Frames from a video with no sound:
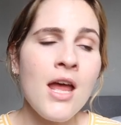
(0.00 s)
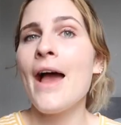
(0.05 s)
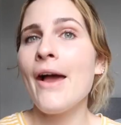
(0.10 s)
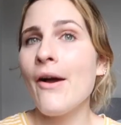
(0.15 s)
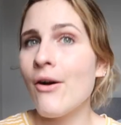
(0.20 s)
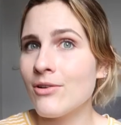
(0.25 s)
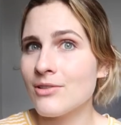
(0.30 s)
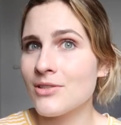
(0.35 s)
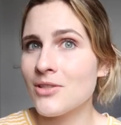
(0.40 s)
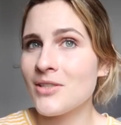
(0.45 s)
I
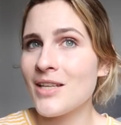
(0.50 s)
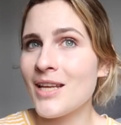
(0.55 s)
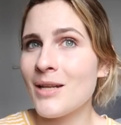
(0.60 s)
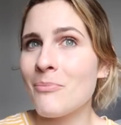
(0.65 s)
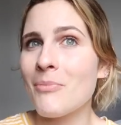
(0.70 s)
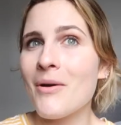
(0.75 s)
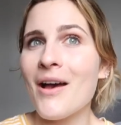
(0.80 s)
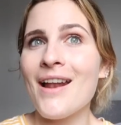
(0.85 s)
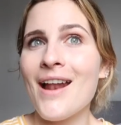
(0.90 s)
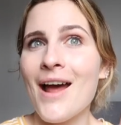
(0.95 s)
also
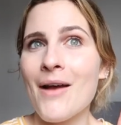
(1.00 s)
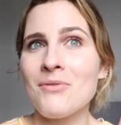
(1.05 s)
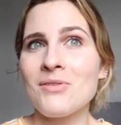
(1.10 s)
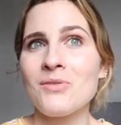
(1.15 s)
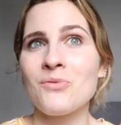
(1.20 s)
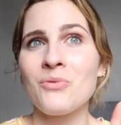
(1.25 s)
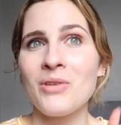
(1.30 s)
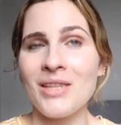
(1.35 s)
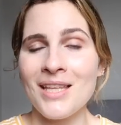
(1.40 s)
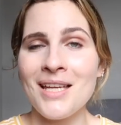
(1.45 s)
did, but I
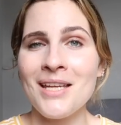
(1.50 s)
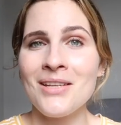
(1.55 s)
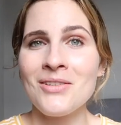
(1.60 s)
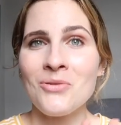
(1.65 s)
was really